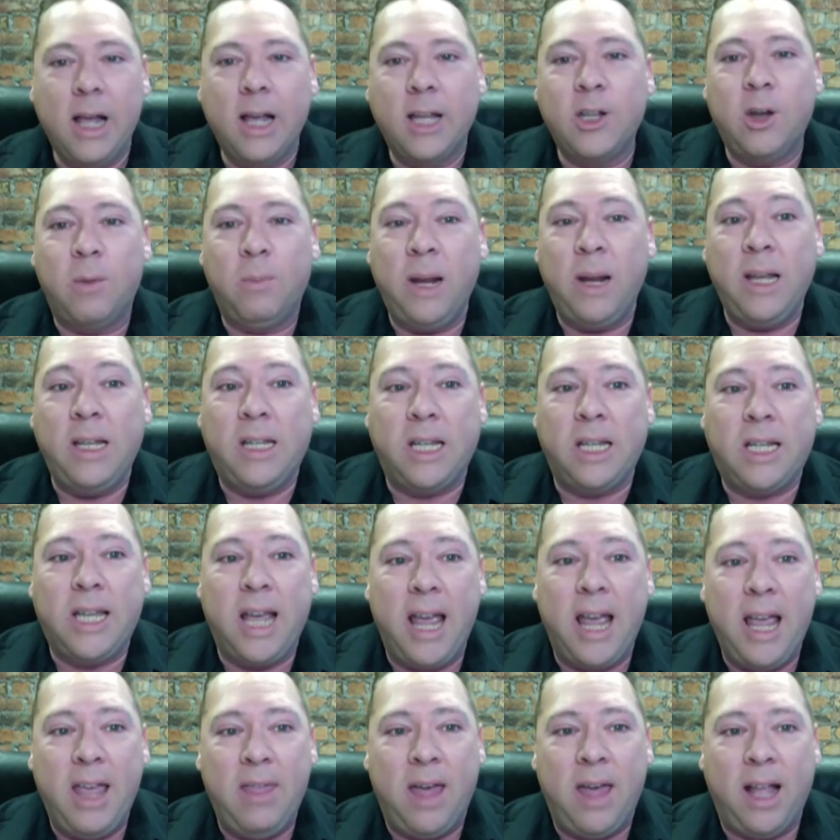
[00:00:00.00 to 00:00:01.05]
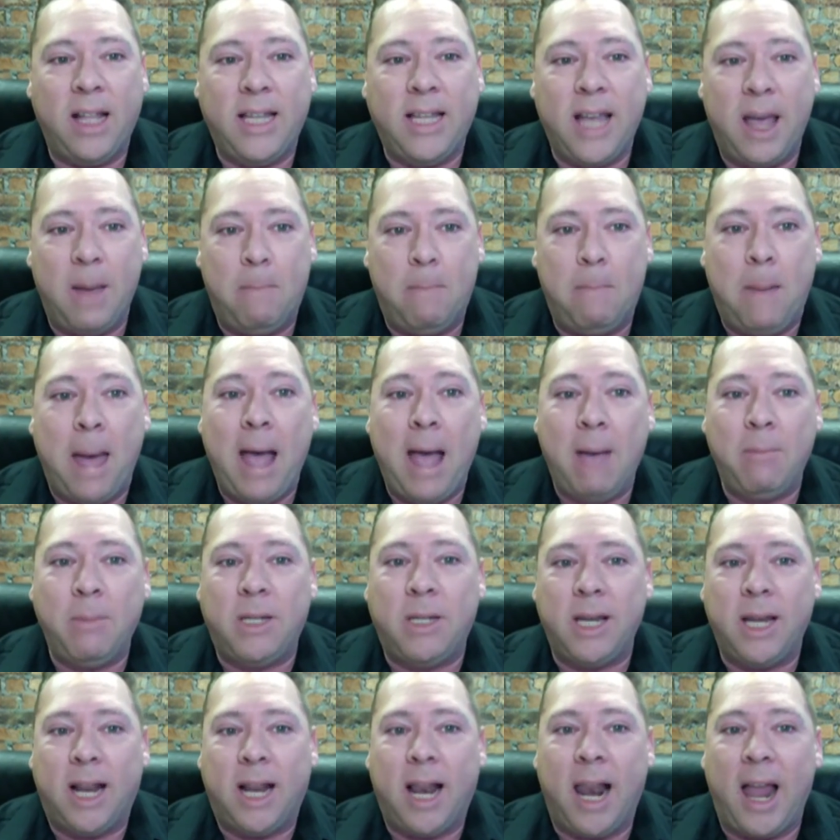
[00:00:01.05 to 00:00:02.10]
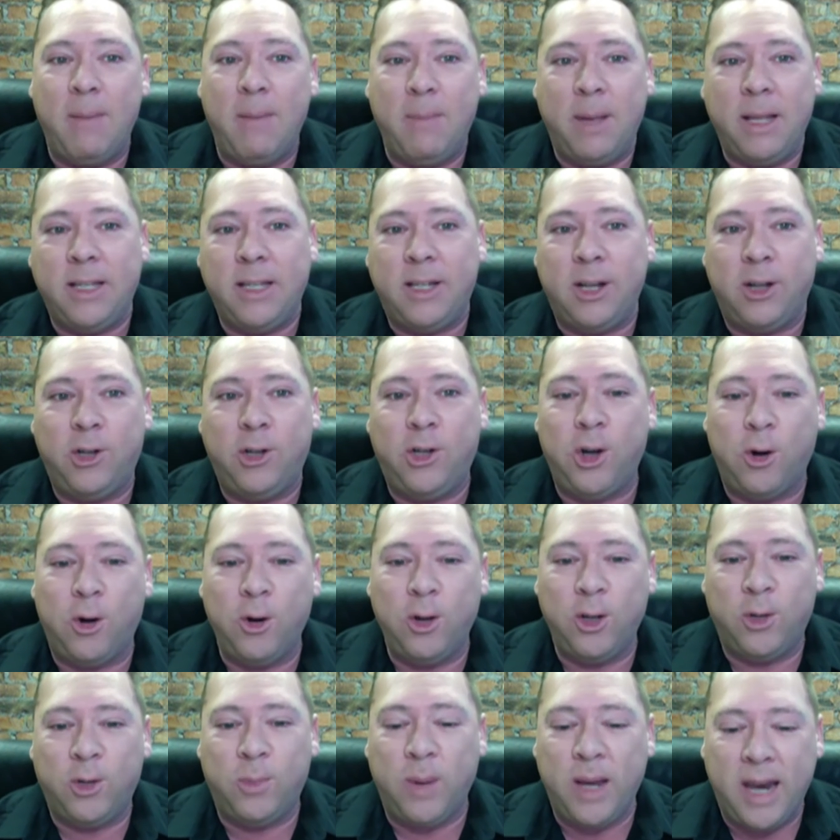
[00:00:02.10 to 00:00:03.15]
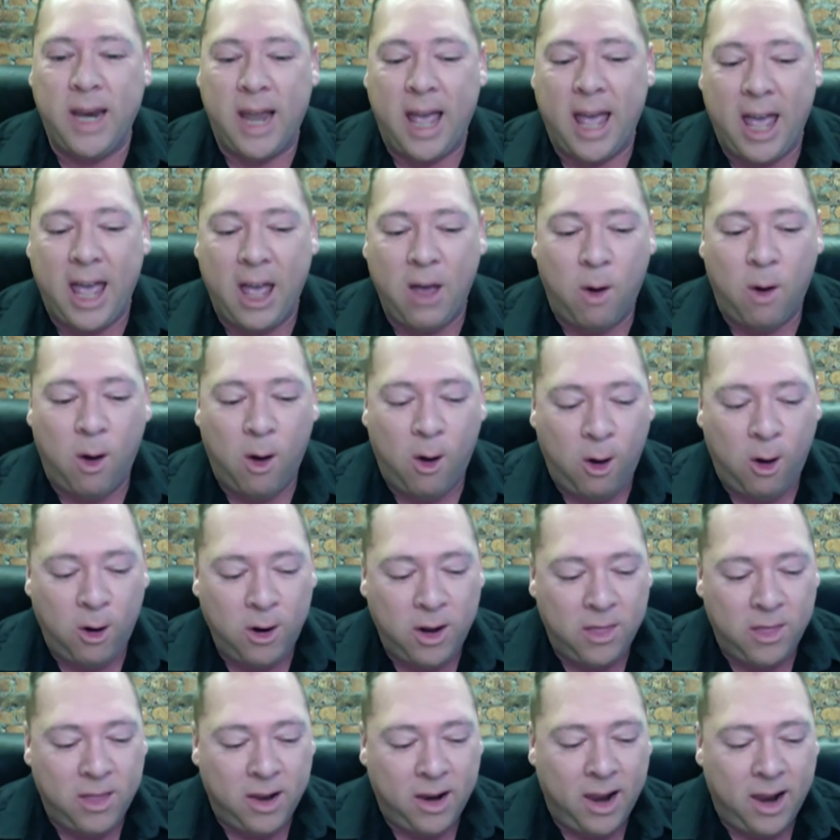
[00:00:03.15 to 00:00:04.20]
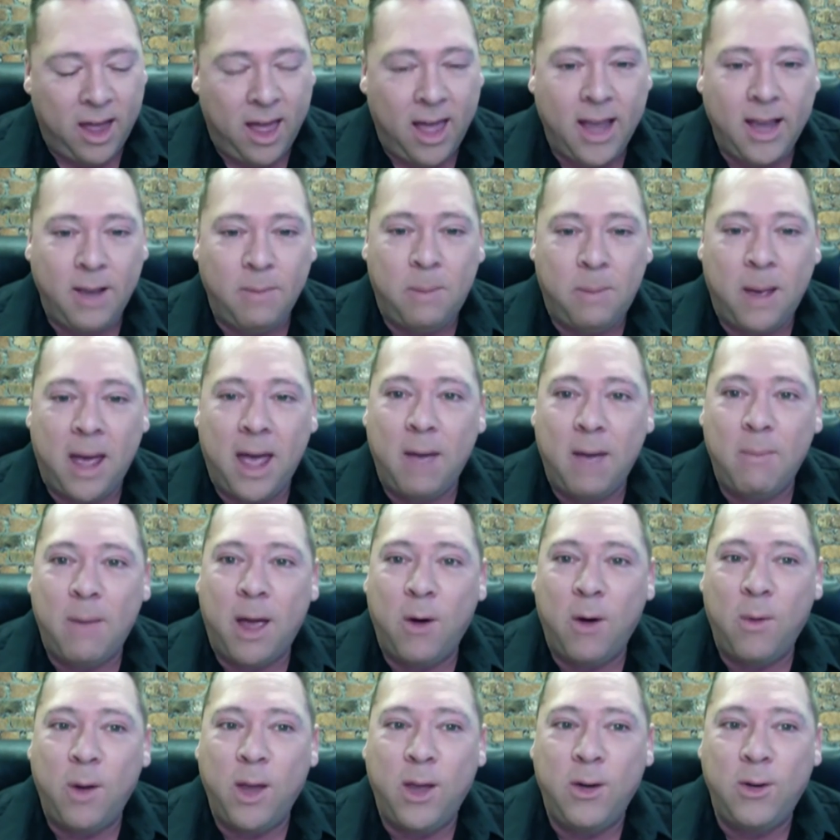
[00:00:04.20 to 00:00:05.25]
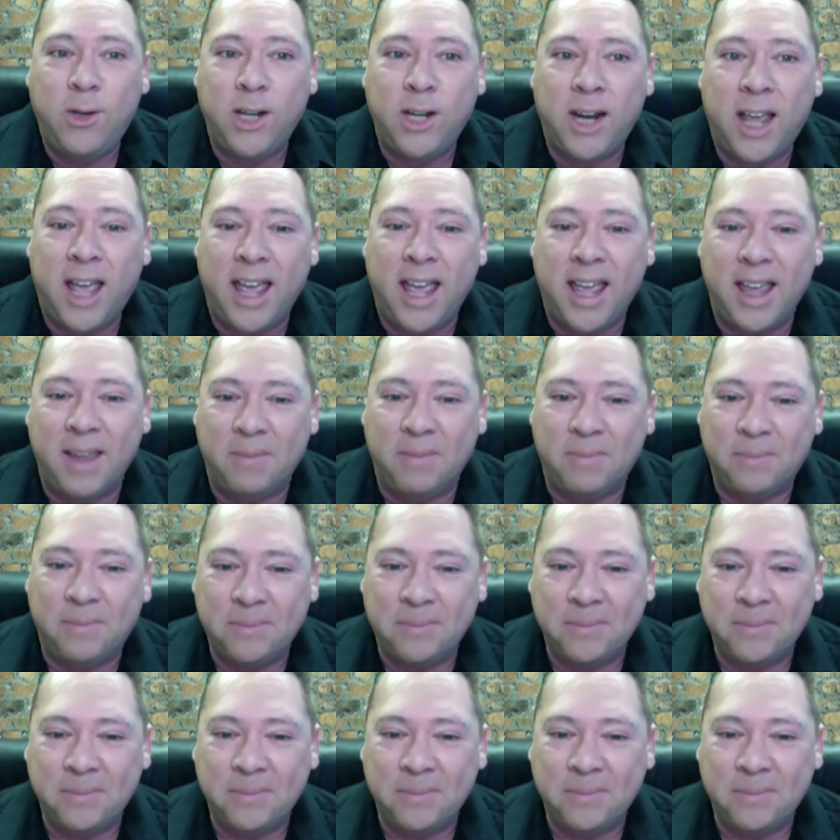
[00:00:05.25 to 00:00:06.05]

So I'm pleased to say that Pam St Clement joins me now on the line. Pam, how are you today?